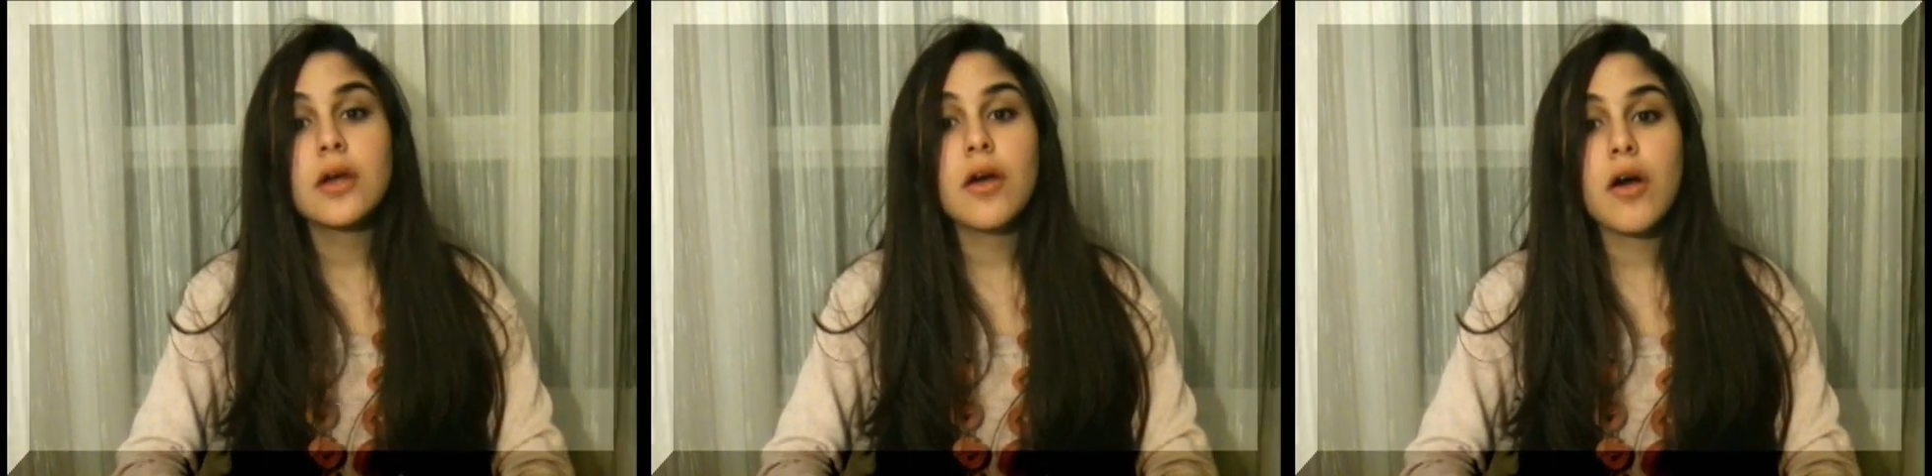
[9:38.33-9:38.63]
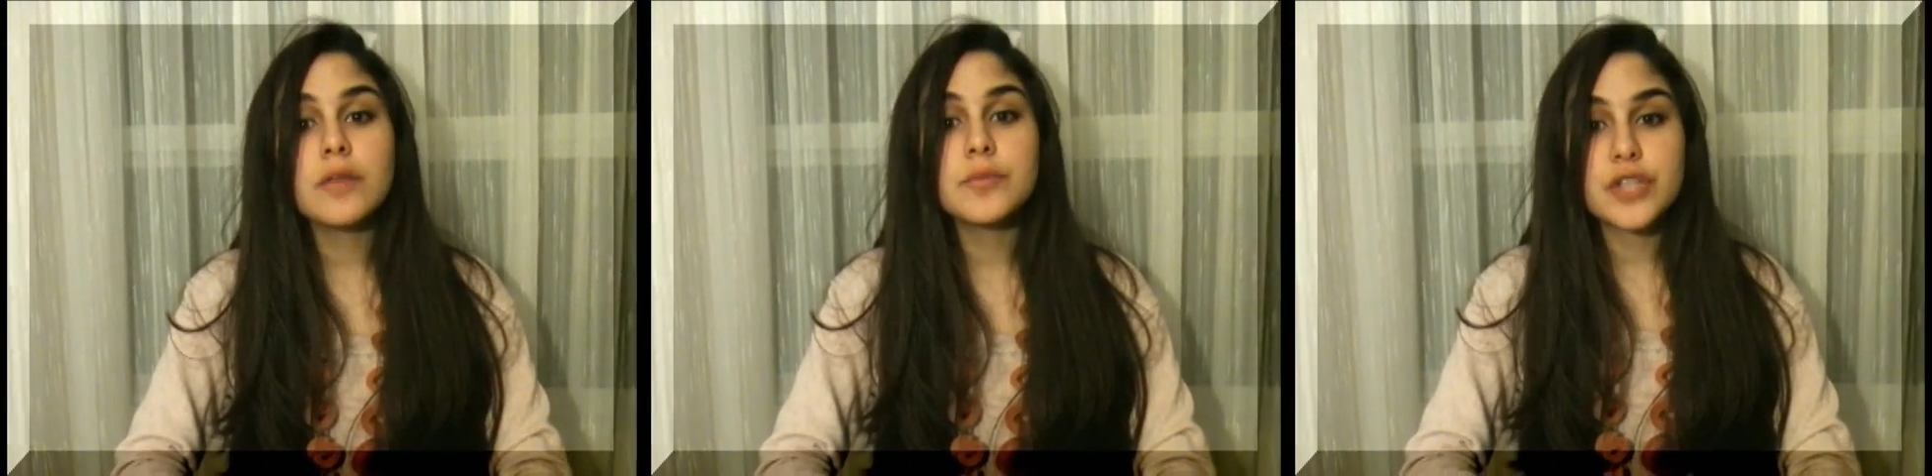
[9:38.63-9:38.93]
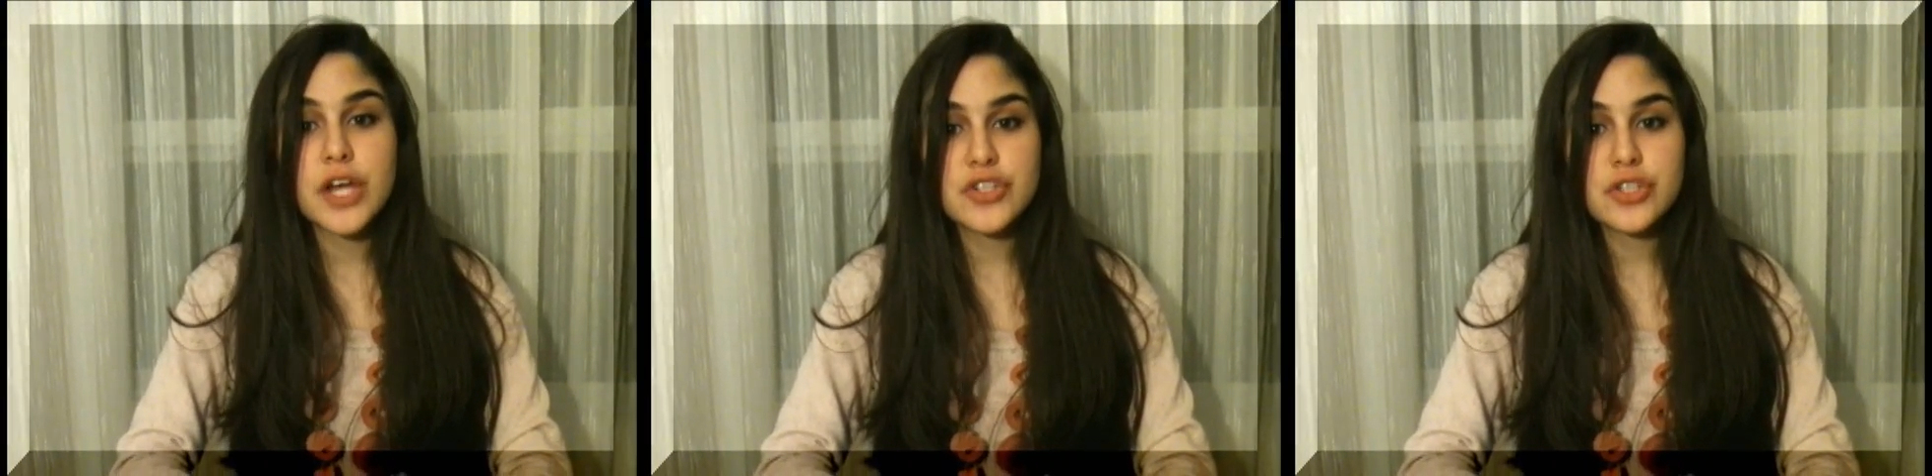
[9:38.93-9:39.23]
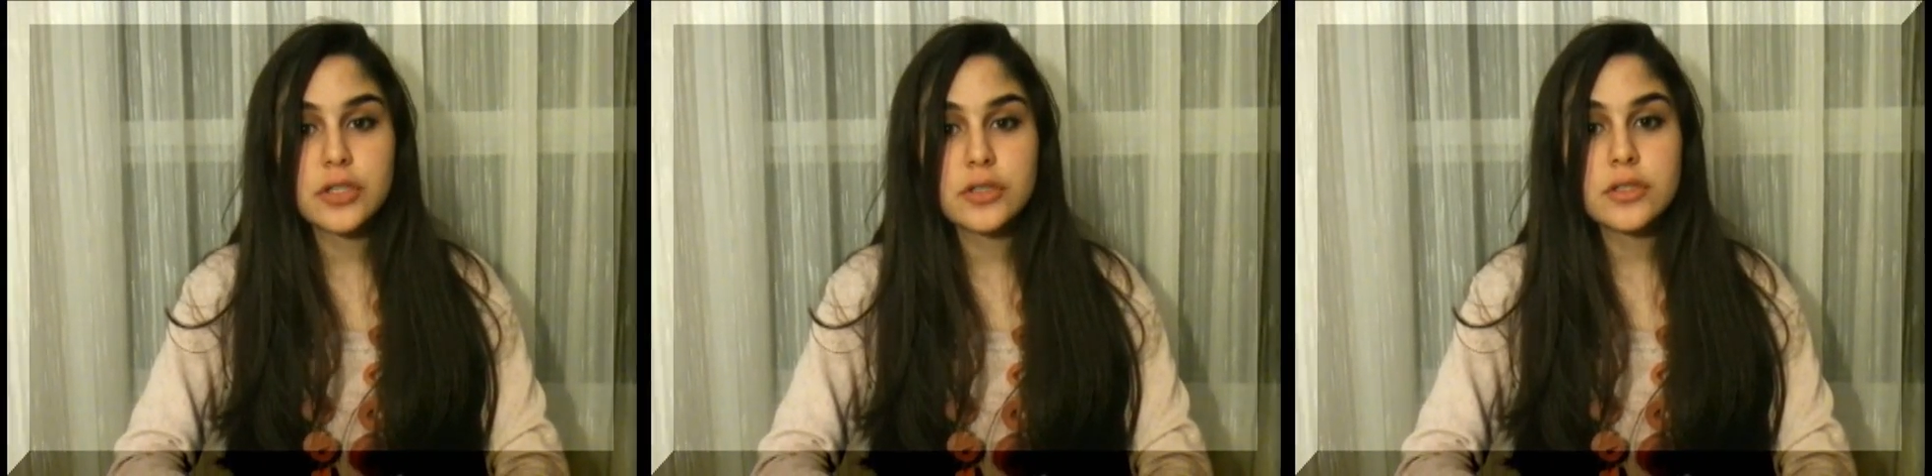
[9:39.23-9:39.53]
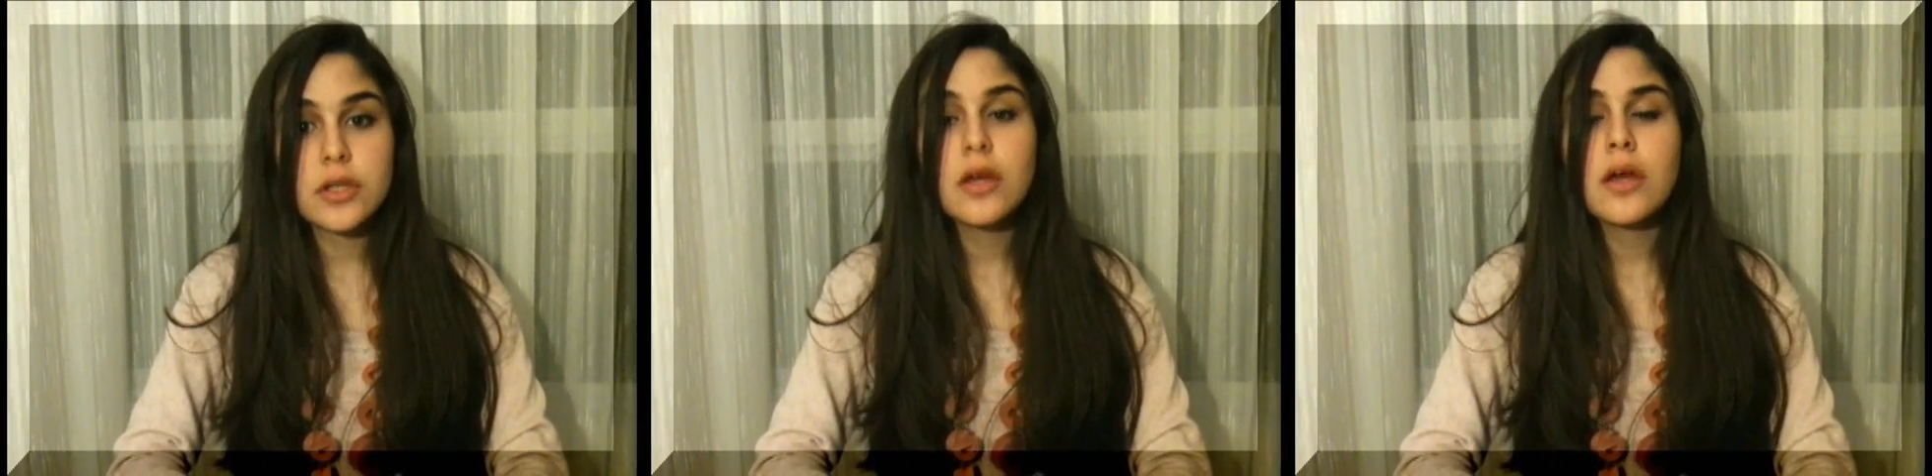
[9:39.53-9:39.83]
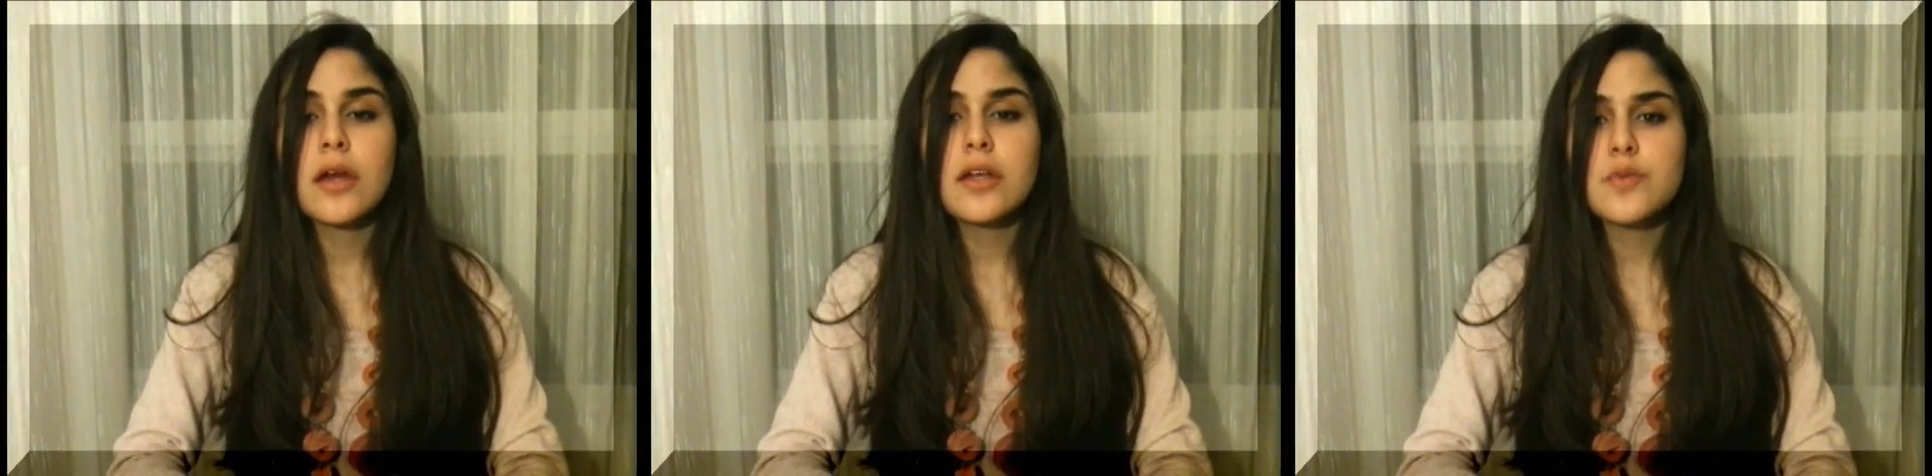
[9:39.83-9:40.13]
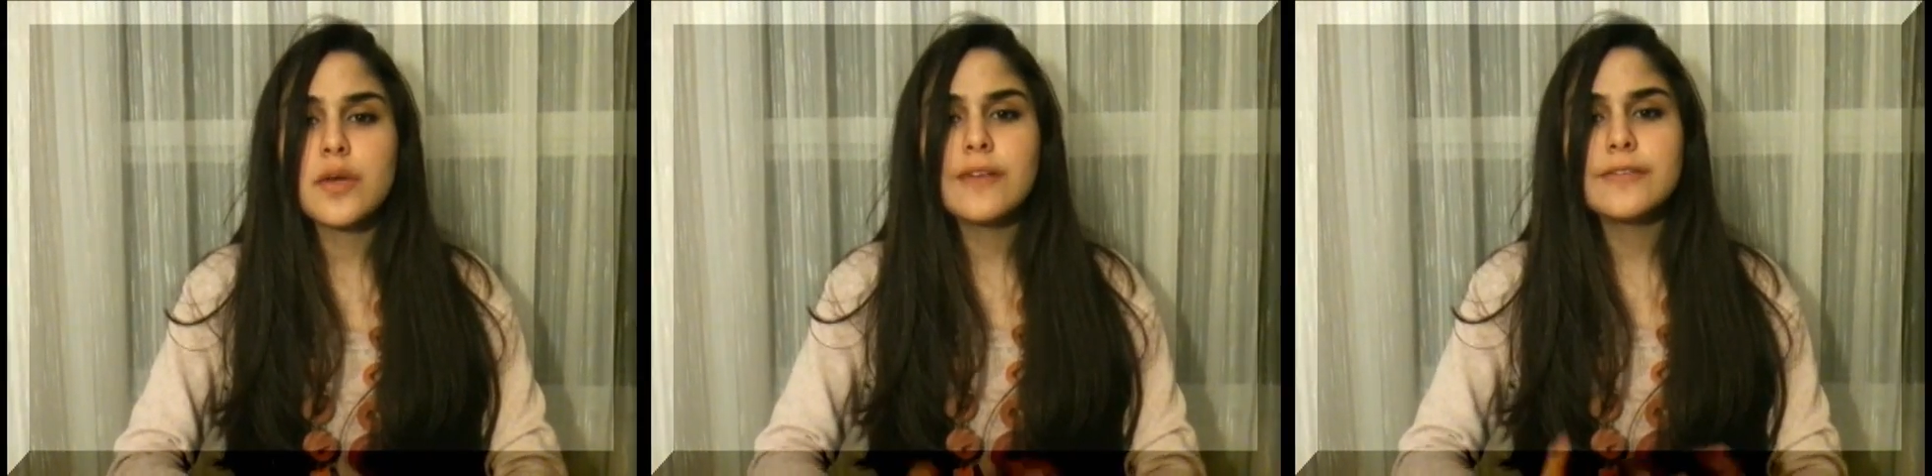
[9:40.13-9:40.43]
called mutation, is
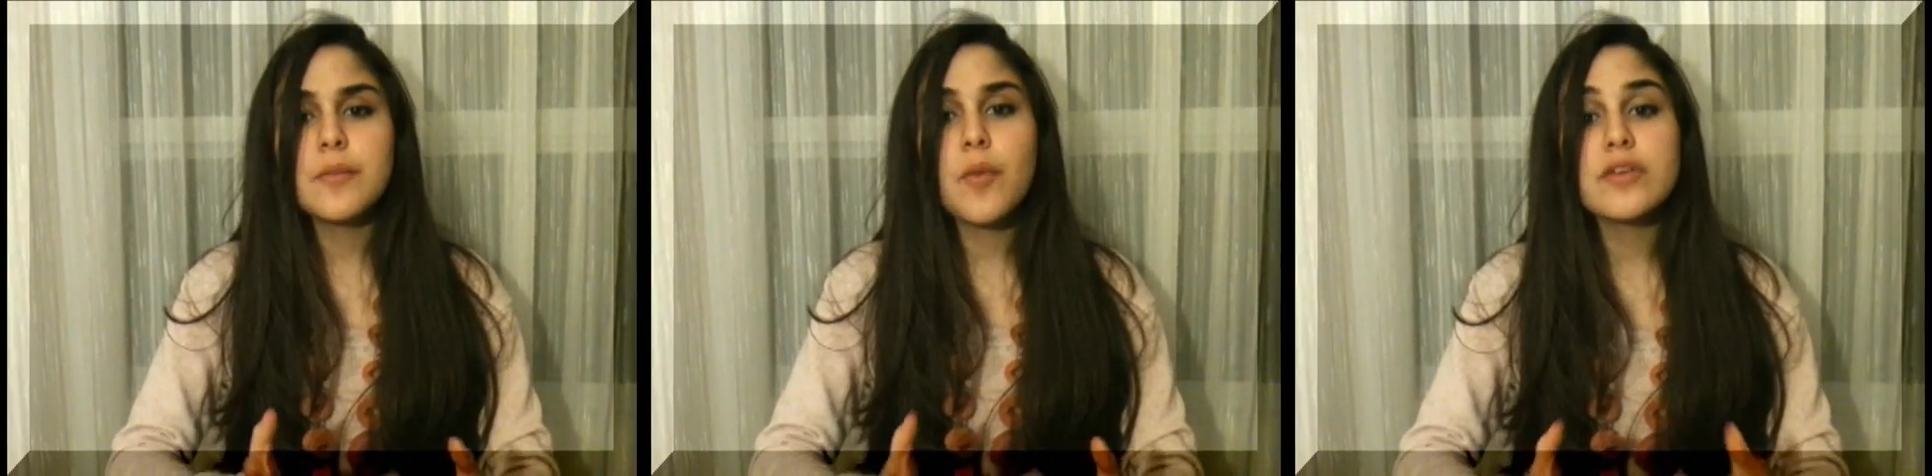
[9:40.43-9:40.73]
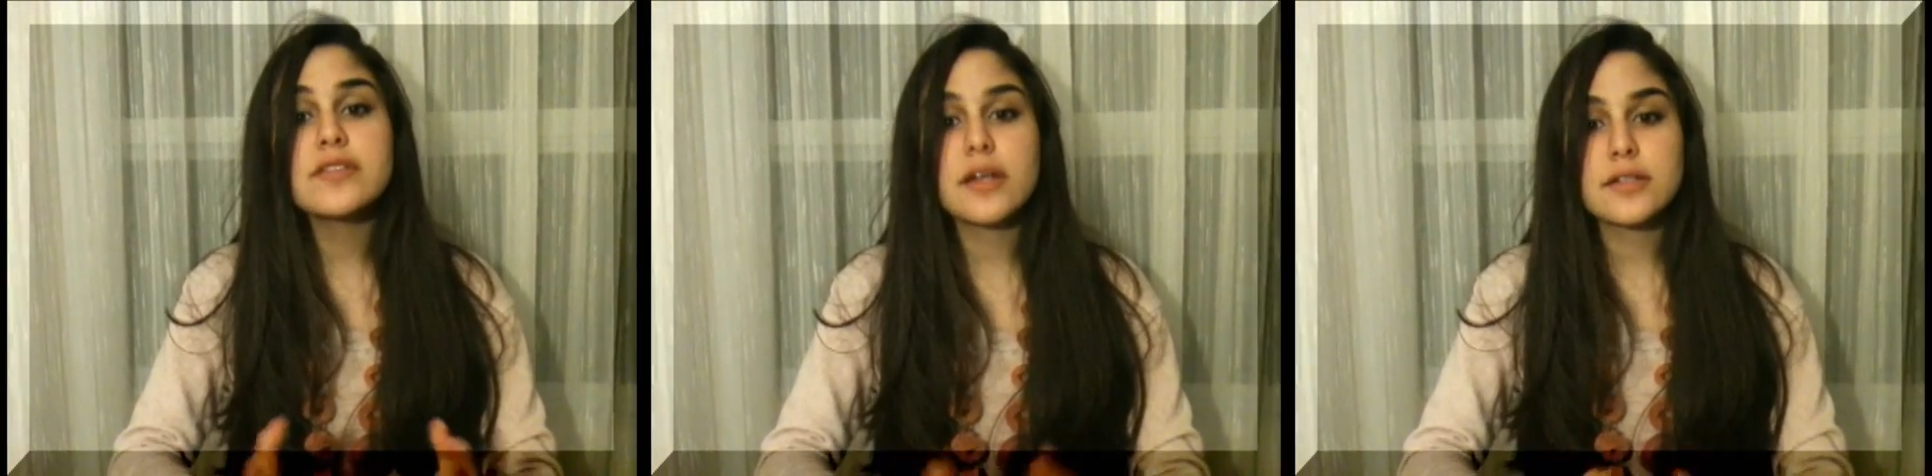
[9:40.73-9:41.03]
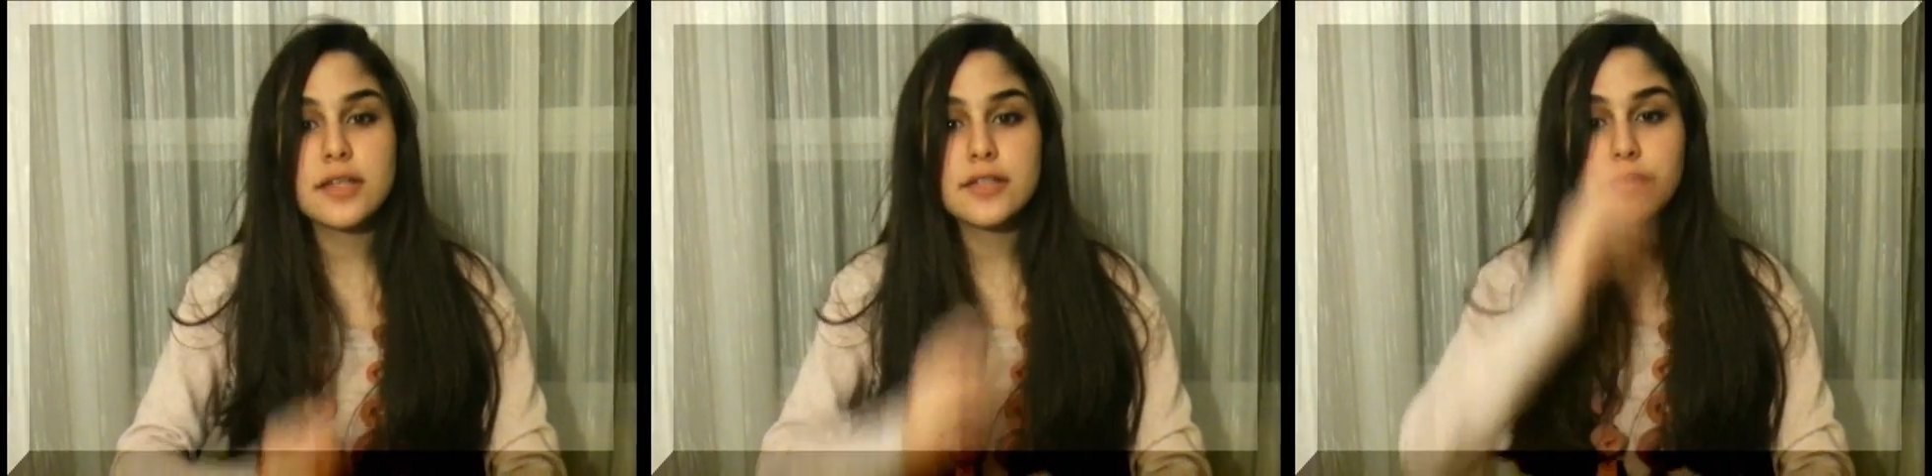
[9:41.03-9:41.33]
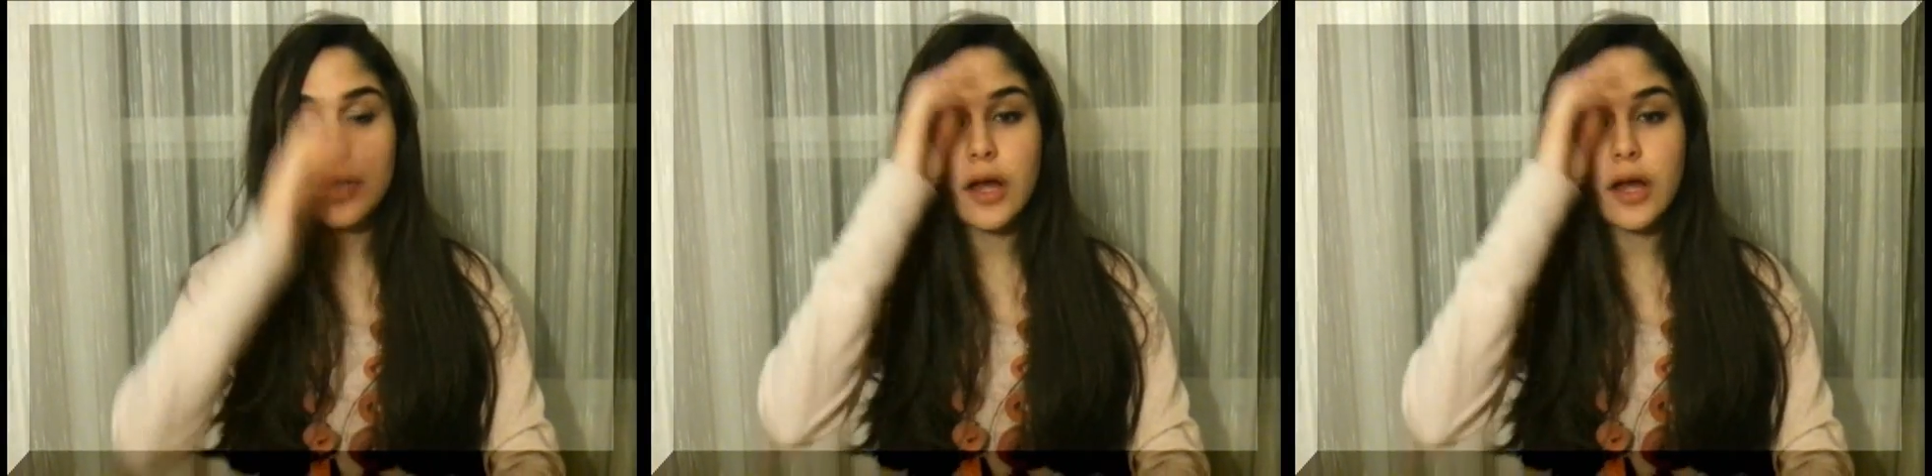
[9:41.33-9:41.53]
one of the most successful